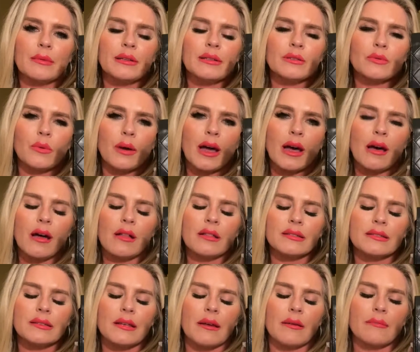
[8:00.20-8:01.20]
as well,
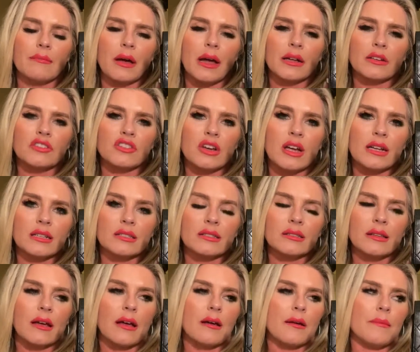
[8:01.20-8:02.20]
some mod shots.
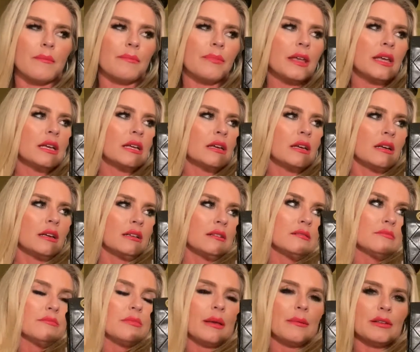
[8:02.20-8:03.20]
Um,
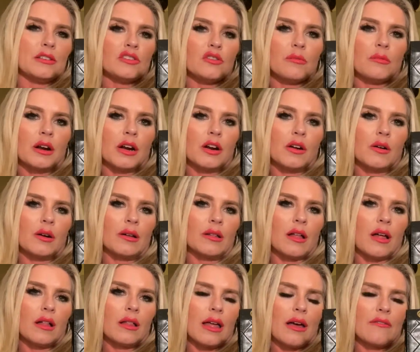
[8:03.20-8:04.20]
maybe tomorrow
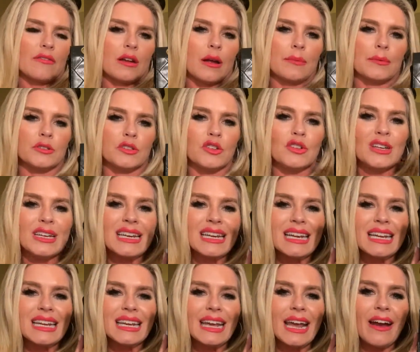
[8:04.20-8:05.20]
I'll have an opportunity
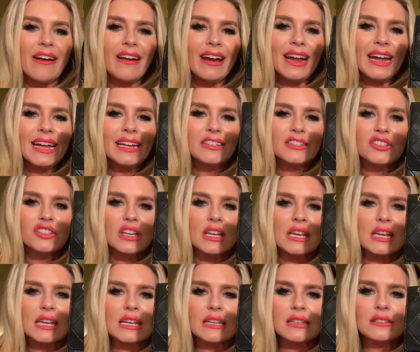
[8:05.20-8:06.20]
to carry it.
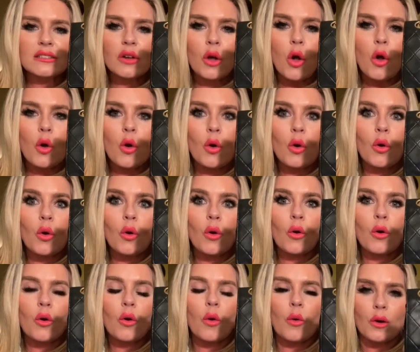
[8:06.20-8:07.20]
She is
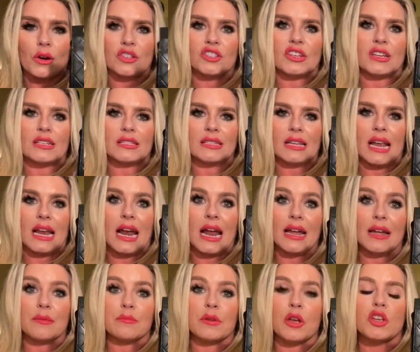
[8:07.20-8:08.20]
gorgeous, and I
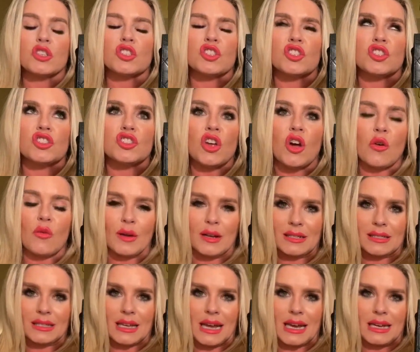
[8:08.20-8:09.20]
am so
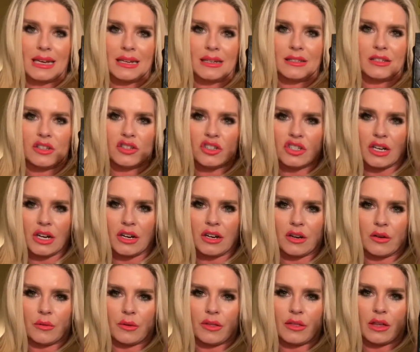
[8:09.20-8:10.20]
excited to share
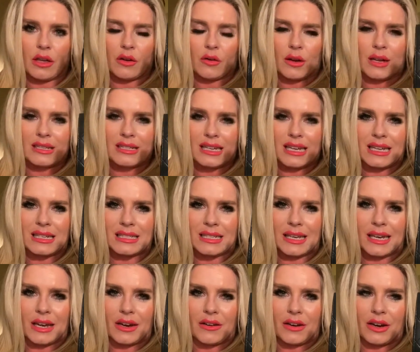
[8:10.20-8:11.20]
her with you and to get to
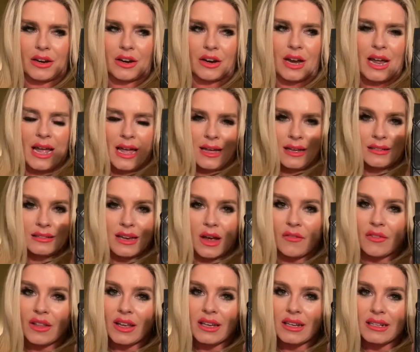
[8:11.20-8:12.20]
carry her.
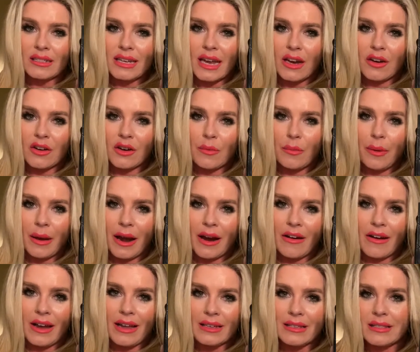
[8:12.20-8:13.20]
Definitely gonna take her to
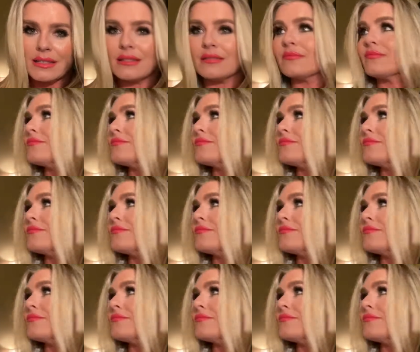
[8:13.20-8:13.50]
Paris.